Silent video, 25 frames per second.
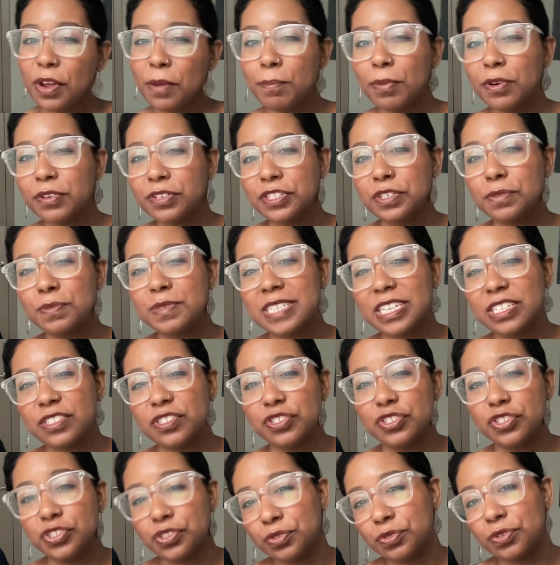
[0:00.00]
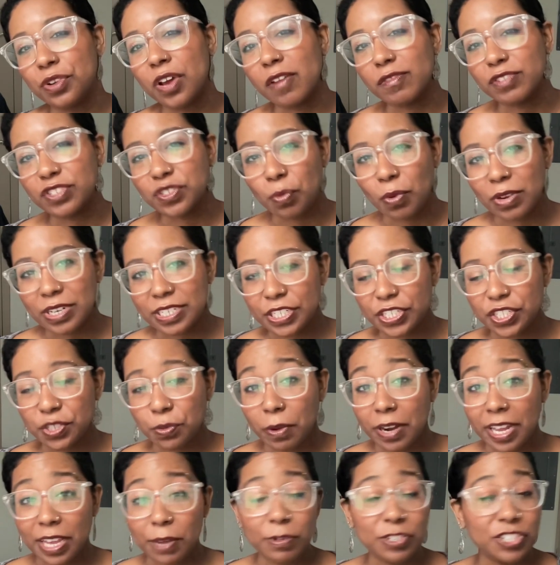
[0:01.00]
on Booktube since June of
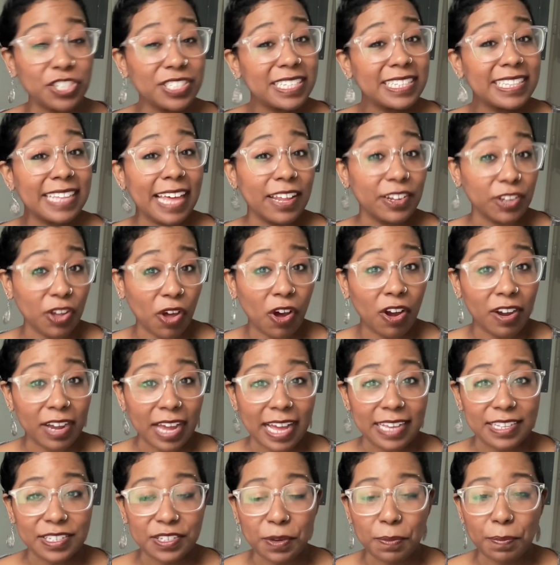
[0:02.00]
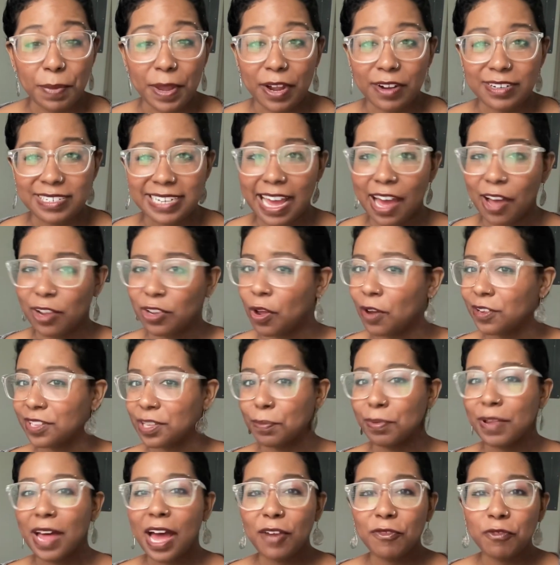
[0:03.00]
2020, which isn't that long as compared to how long the
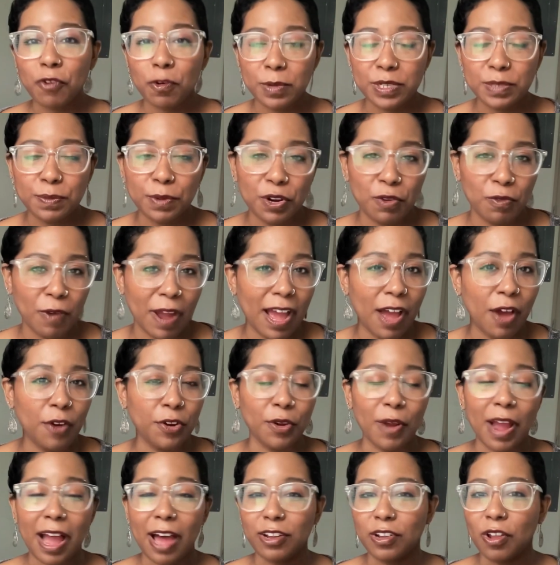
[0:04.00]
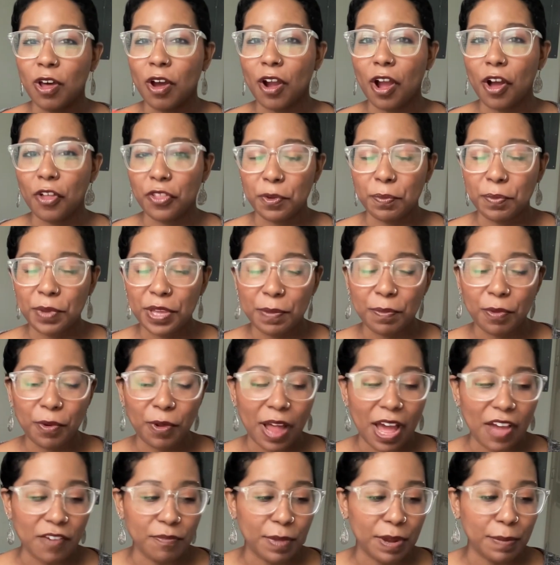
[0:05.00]
platform has been around or how long other people
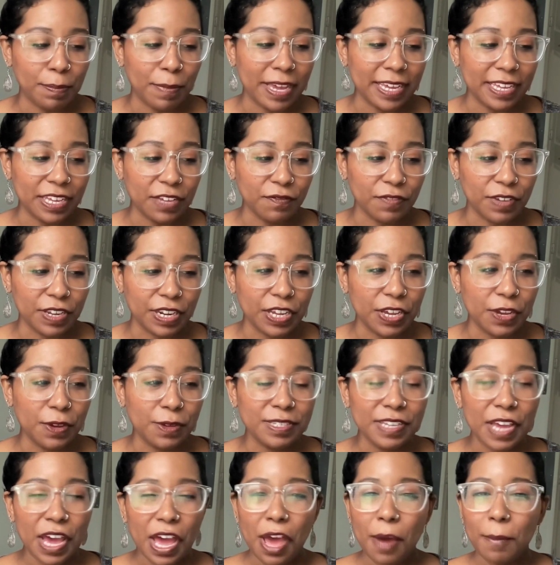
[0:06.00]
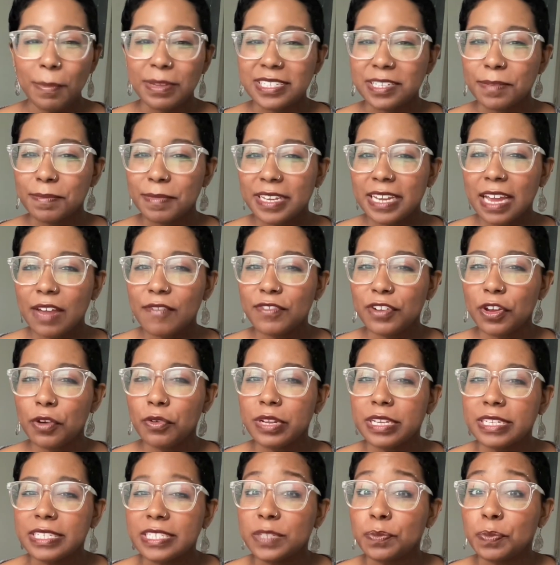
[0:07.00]
have been making videos, but something I've
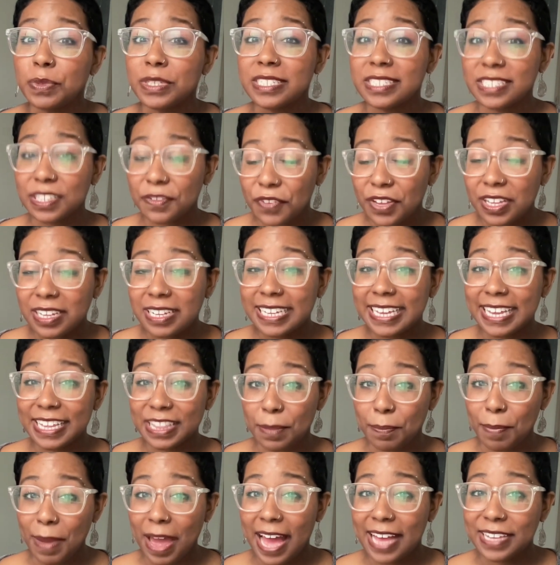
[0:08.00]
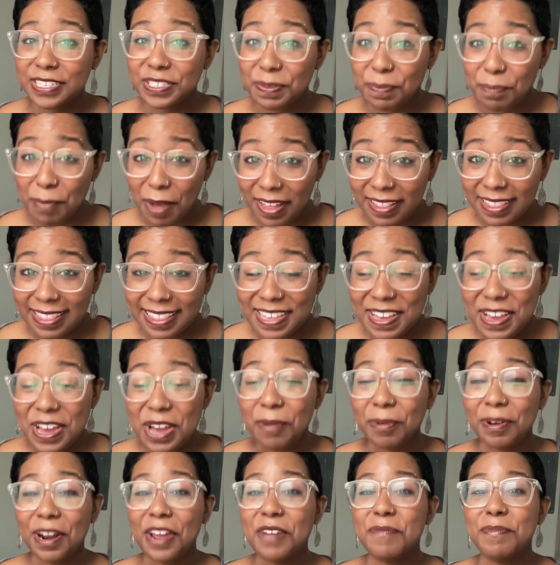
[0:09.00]
noticed specifically in the past month
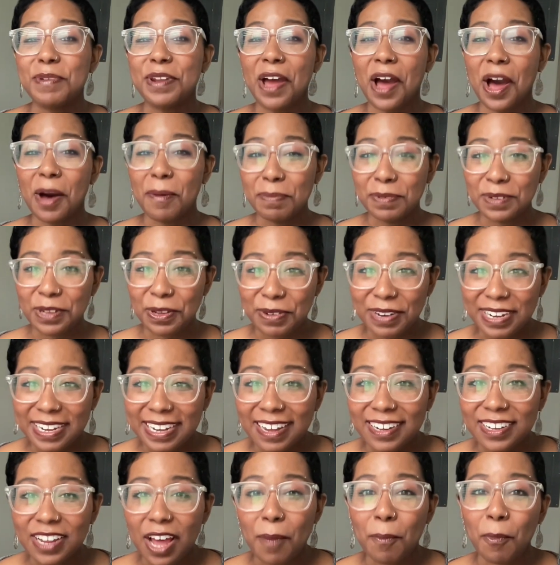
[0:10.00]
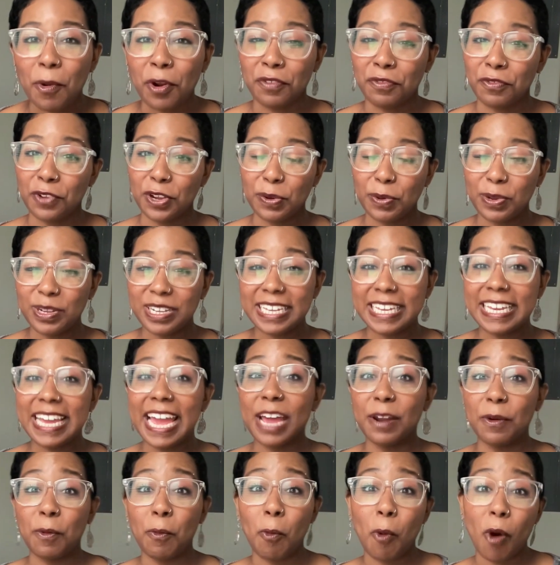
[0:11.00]
when I've been uploading a lot more frequently
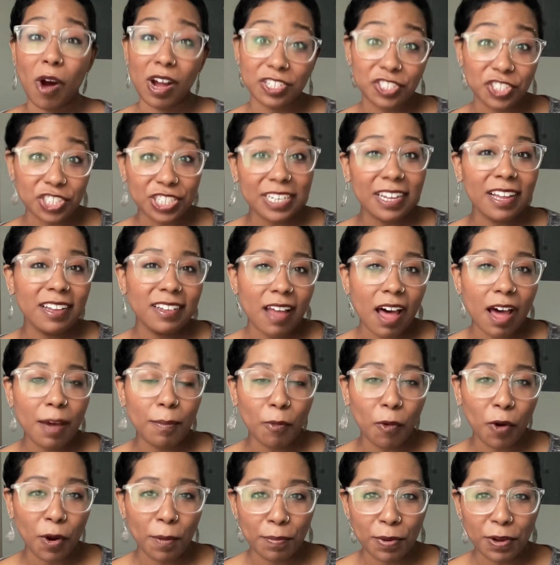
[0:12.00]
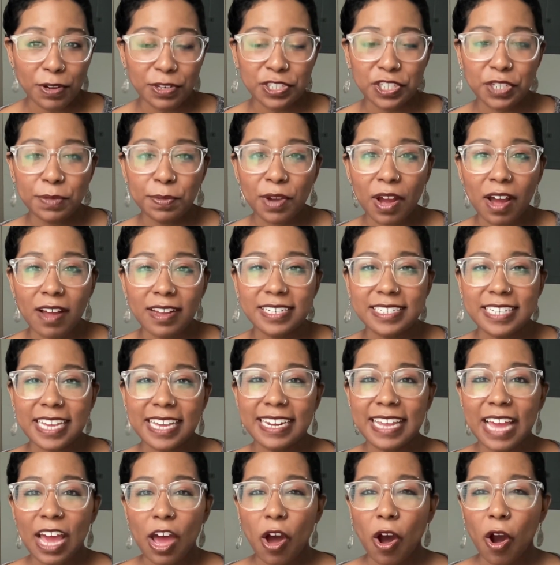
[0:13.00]
and watching a lot more Booktube
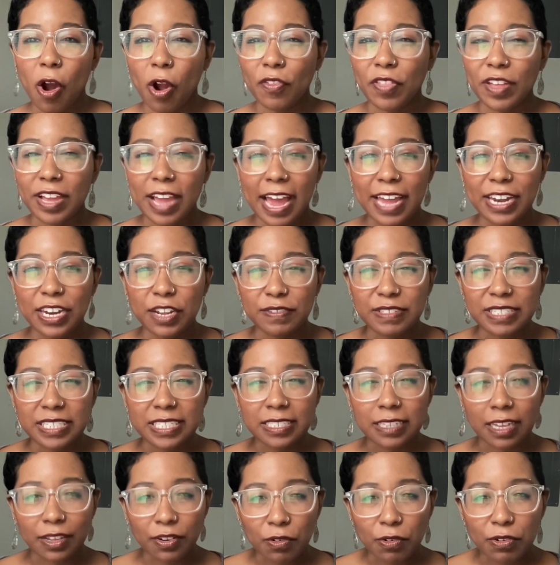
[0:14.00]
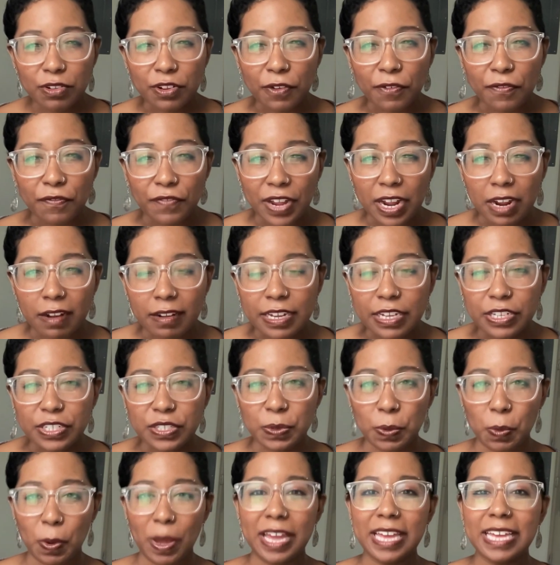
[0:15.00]
content are the kind of subtle, nefarious
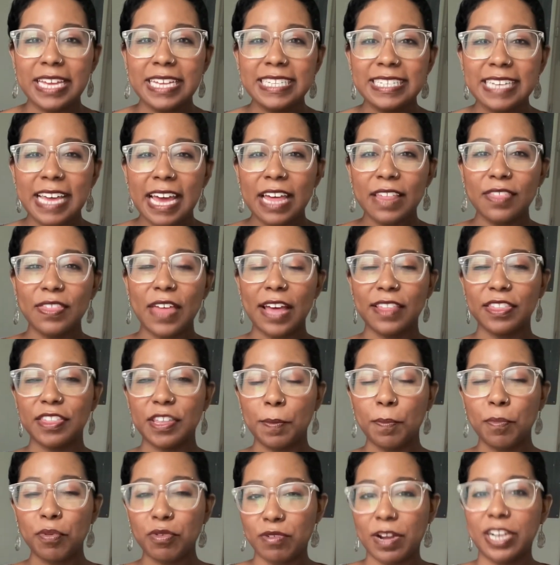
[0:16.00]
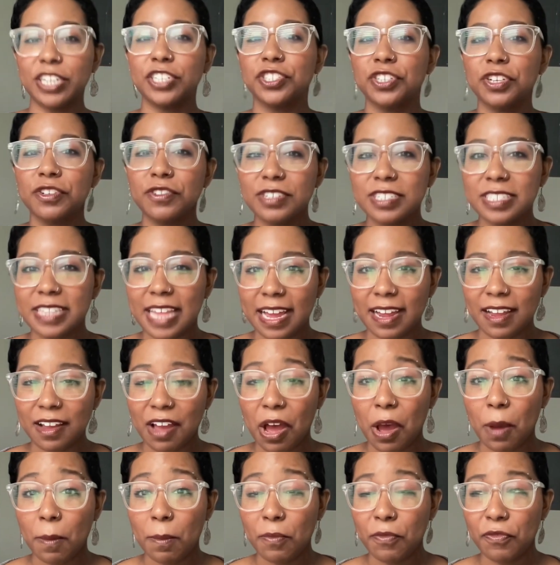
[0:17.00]
ways that the pressures that
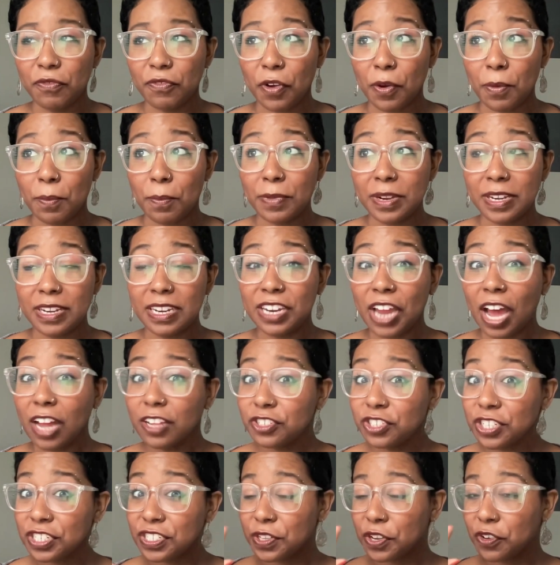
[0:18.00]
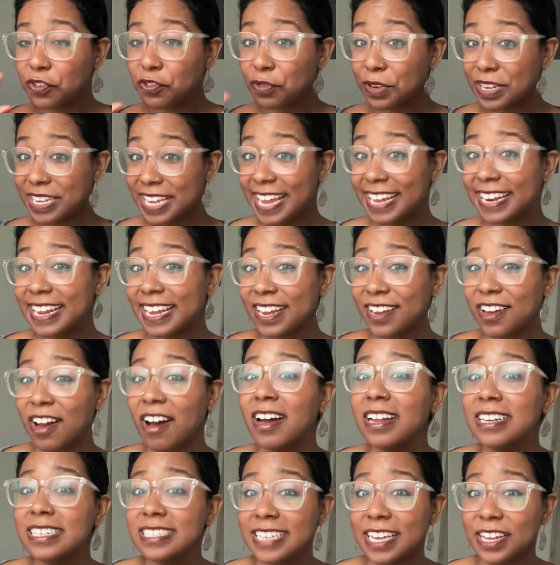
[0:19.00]
come from not just creating
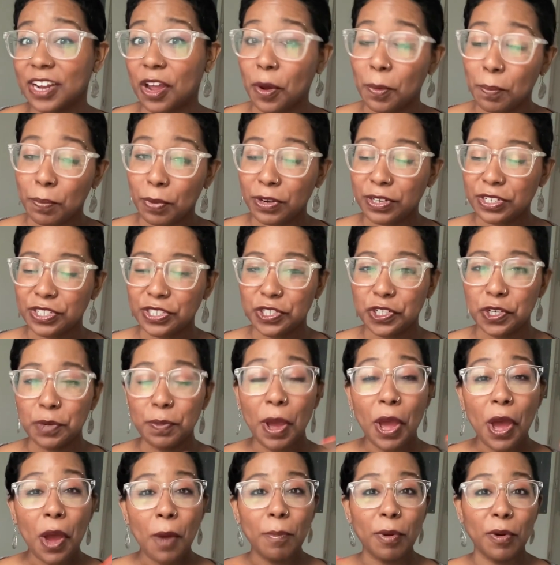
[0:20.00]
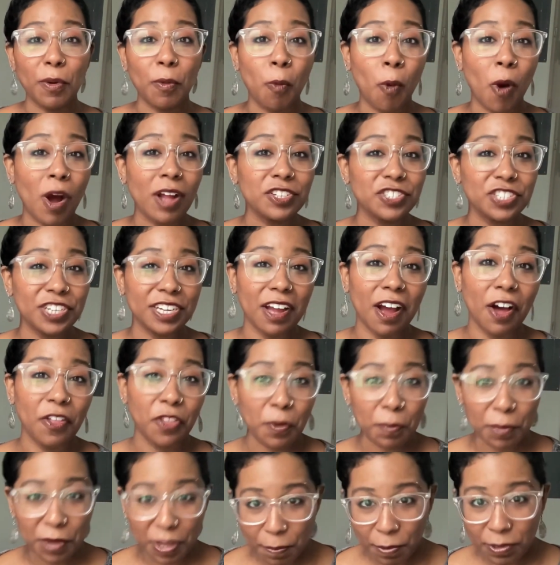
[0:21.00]
content on Booktube, but watching other
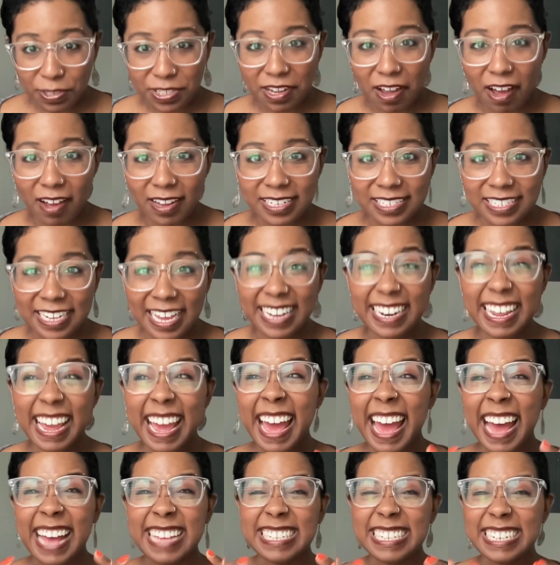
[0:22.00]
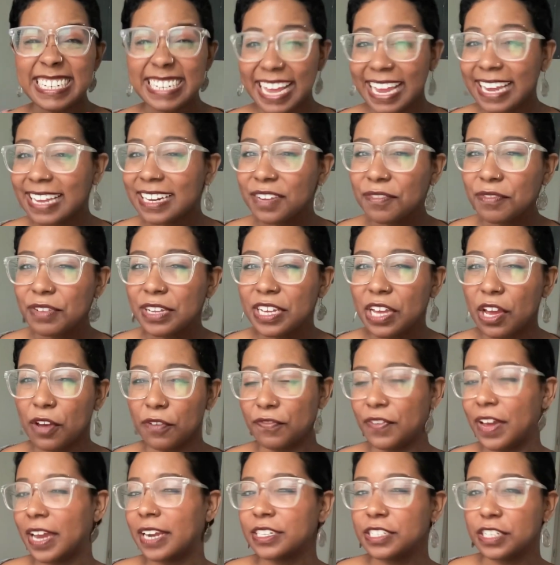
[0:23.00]
people's content has negatively
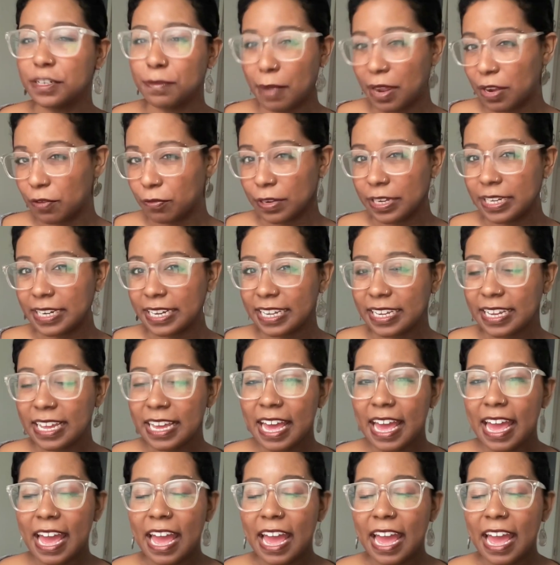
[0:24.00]
affected my reading.